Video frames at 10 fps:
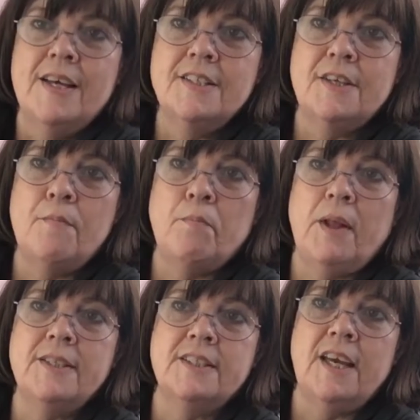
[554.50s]

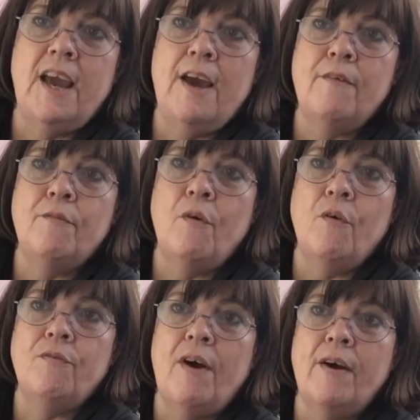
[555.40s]
Simplicity
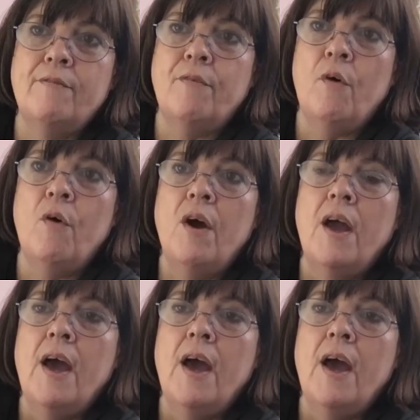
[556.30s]
8454.